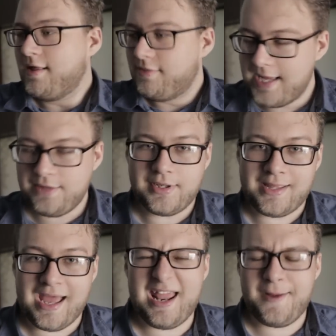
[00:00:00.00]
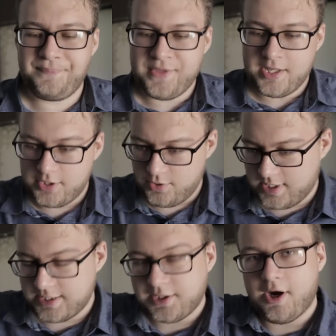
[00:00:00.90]
They look at it. You
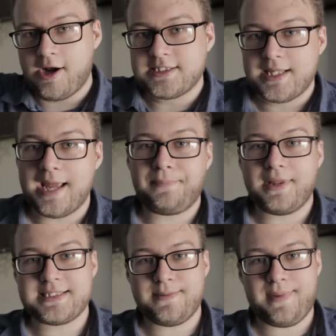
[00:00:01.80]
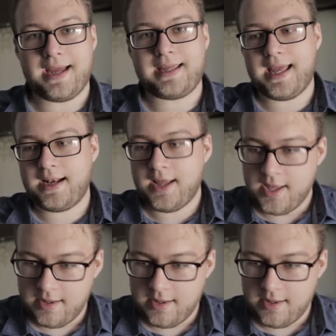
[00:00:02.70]
cut the cards. They place it back in.